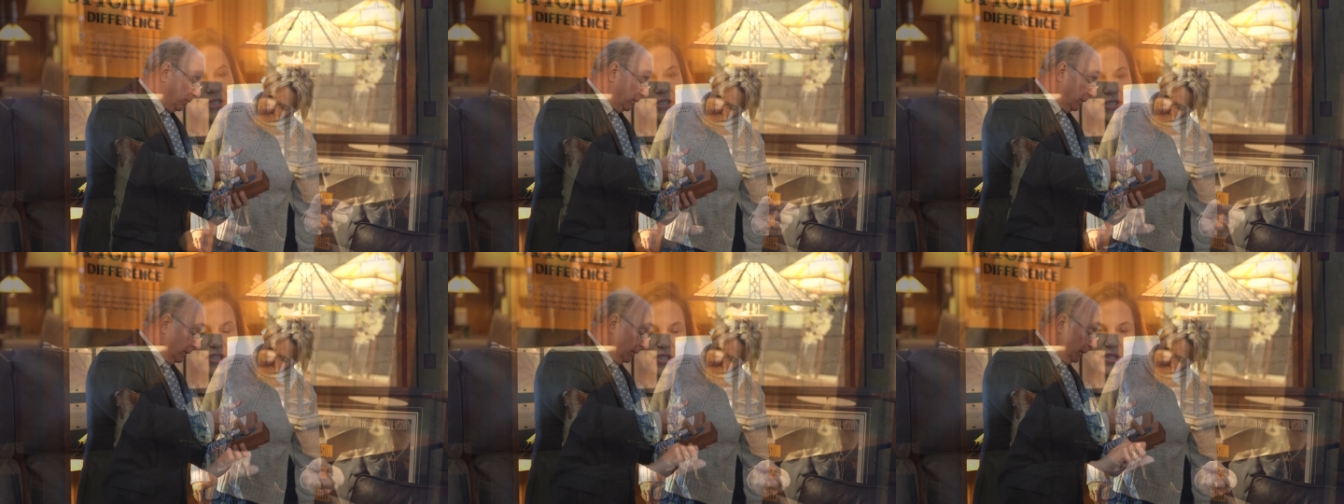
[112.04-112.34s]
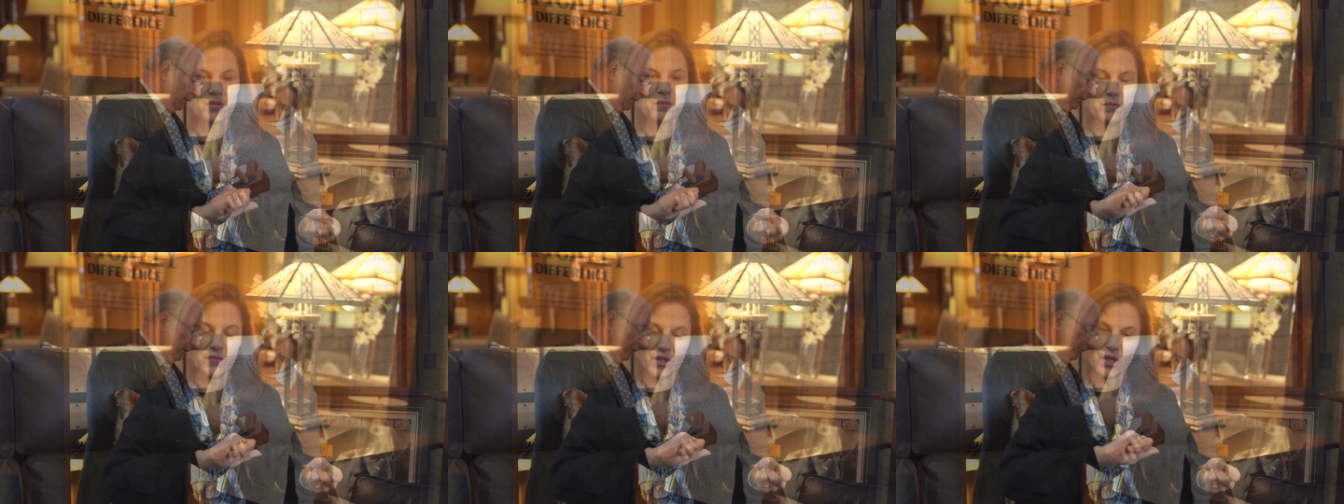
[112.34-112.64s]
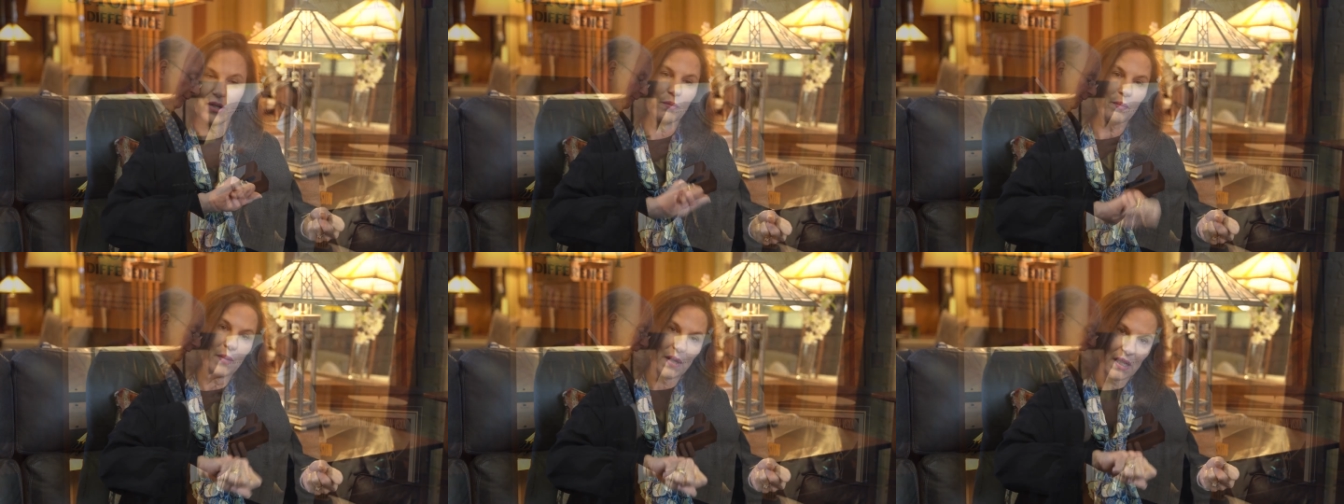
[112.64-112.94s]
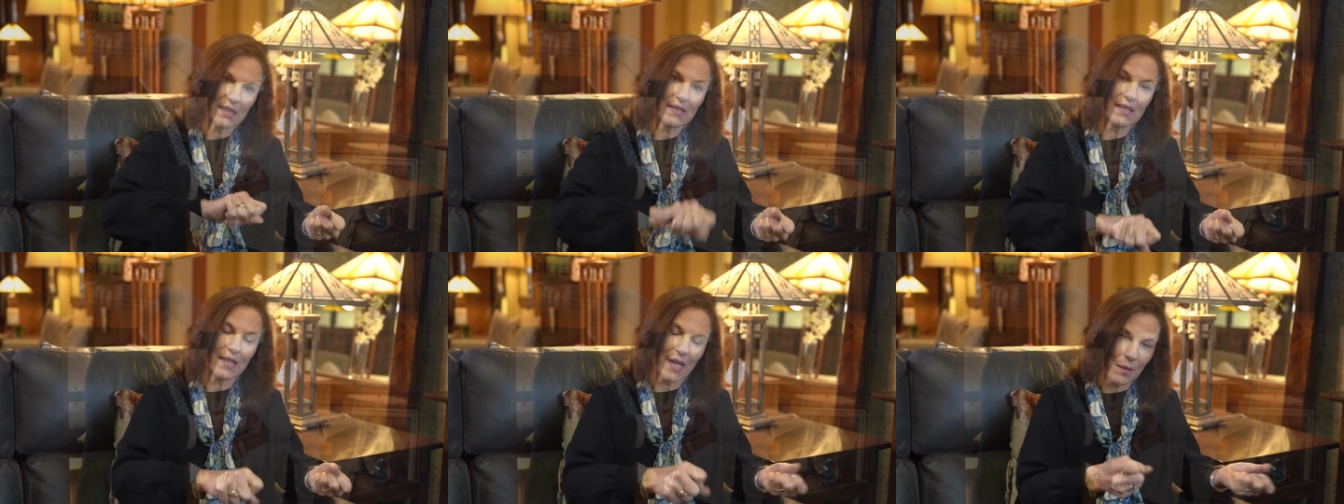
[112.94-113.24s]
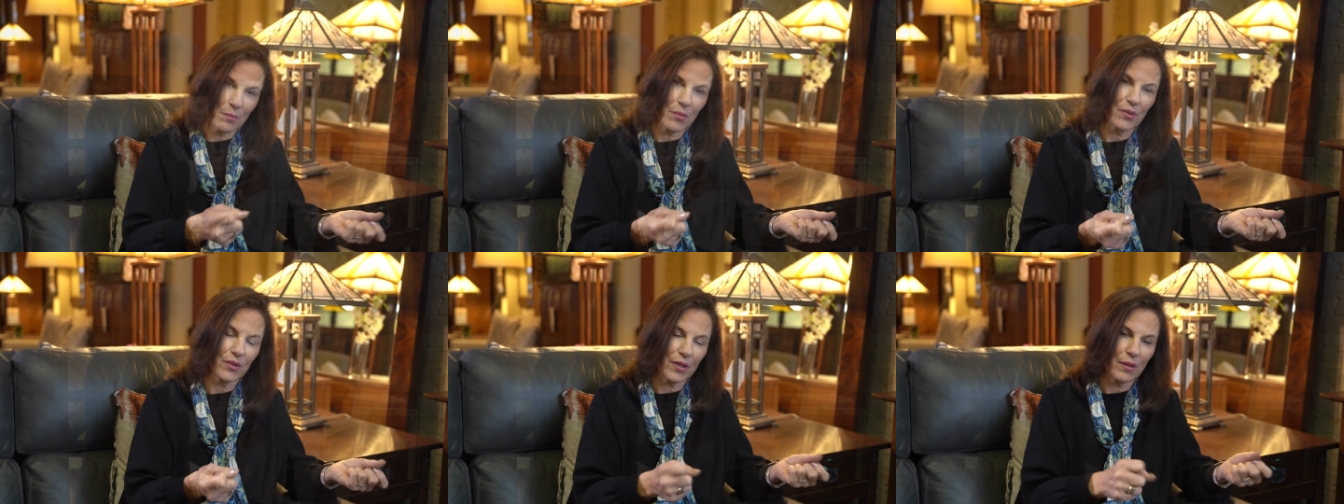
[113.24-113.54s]
to just, you know, being
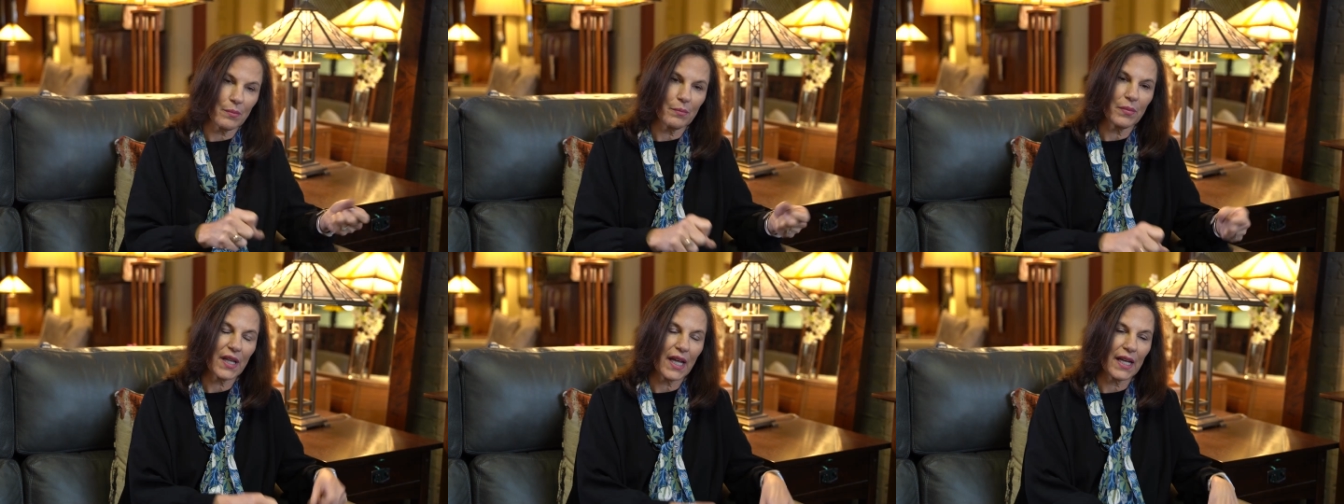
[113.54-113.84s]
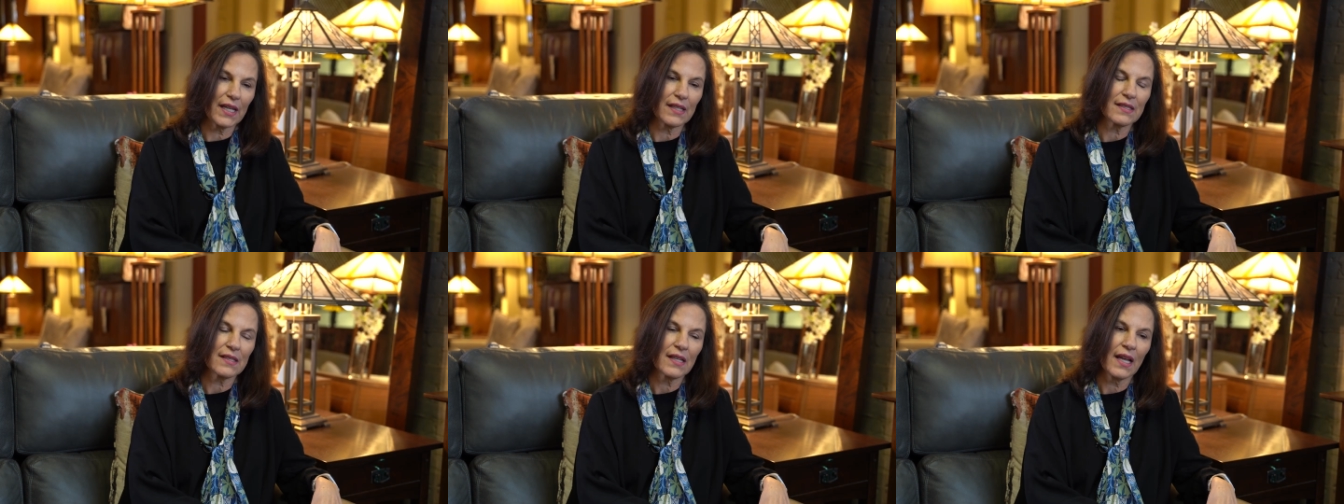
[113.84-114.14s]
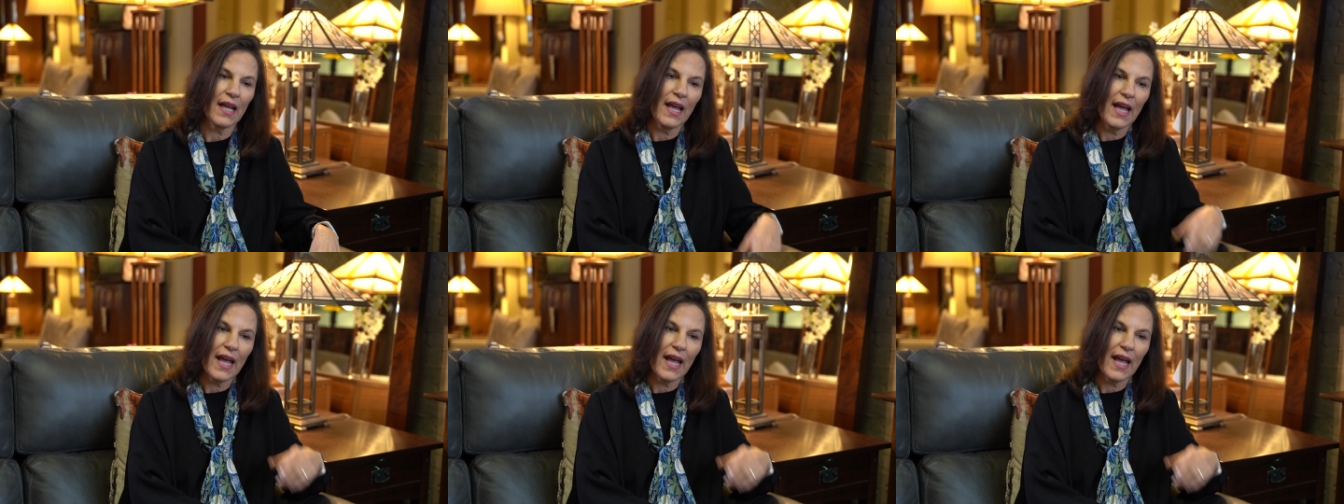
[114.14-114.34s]
stapled in place.